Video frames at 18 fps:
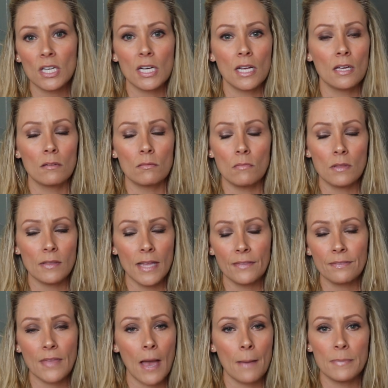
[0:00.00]
going to
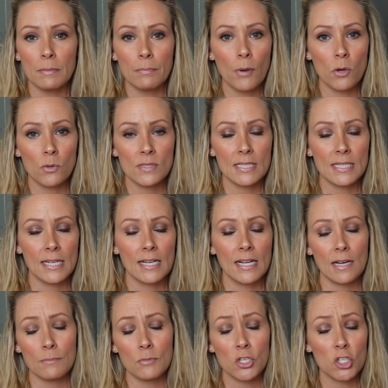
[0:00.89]
let that be posted
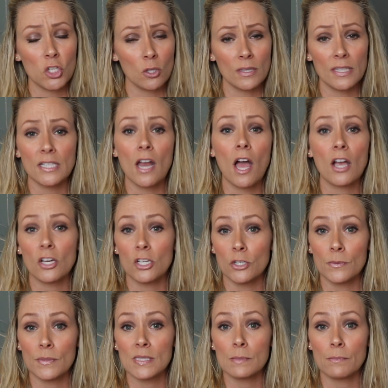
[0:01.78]
and I'm surely not
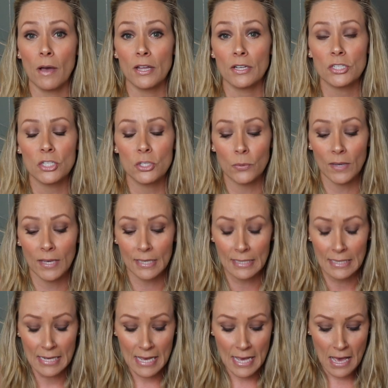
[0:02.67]
going to respond to
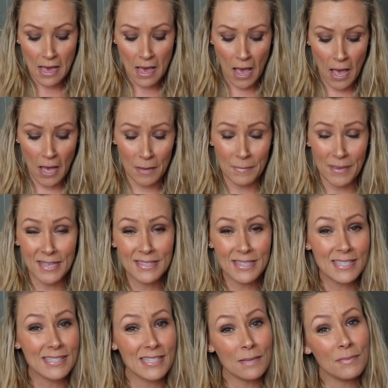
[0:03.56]
it. Um,
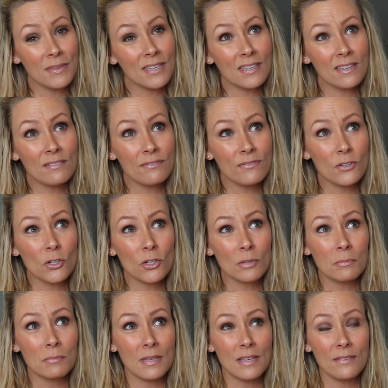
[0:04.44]
and the same thing if
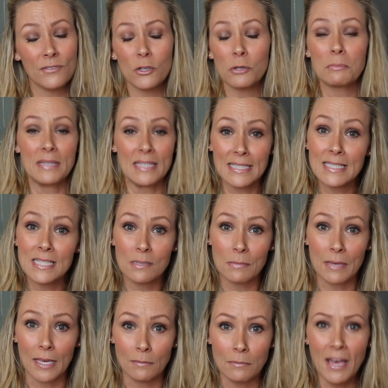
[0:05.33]
you're, if you're mean to me.